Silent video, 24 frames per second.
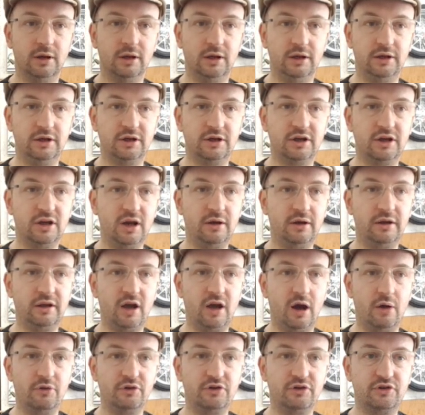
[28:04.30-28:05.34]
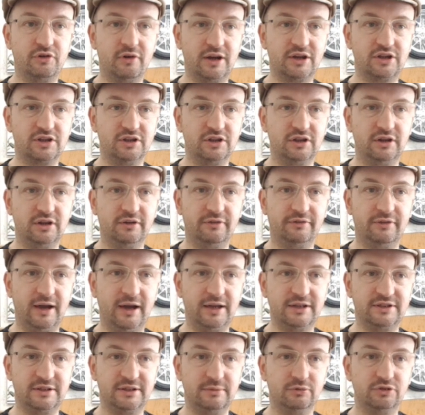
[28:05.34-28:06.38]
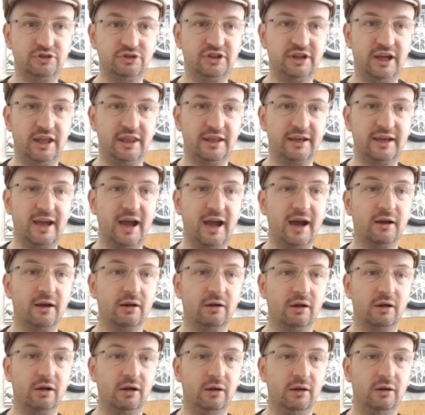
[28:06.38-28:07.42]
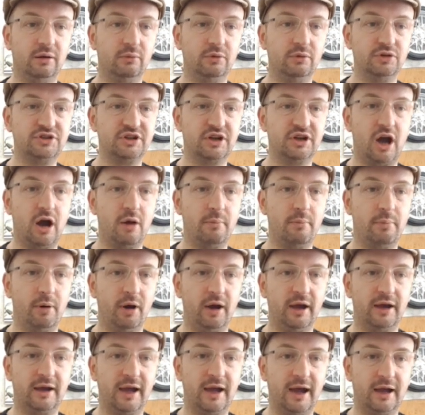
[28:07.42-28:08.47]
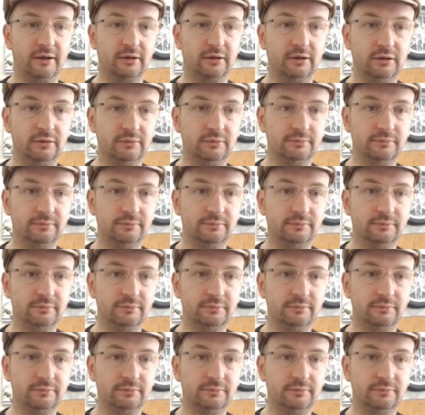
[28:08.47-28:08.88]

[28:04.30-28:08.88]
You can only go the direction you're facing. Once you get the candle, once you go by a candle,